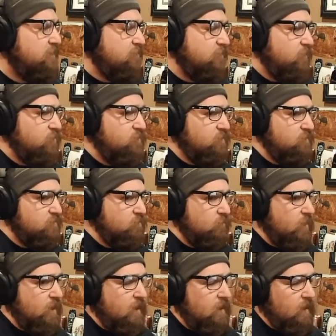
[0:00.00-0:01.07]
versus
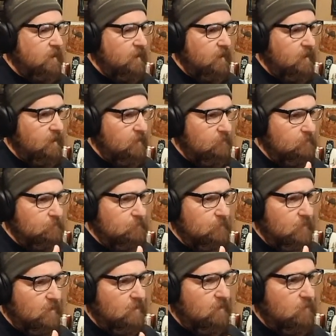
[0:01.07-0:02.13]
what
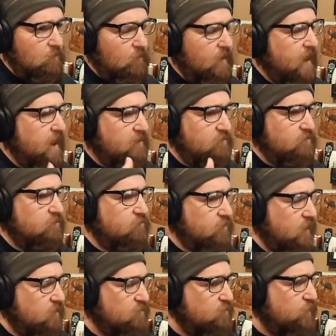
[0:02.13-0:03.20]
what actually
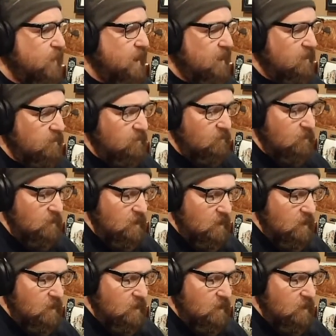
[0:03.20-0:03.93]
transpired,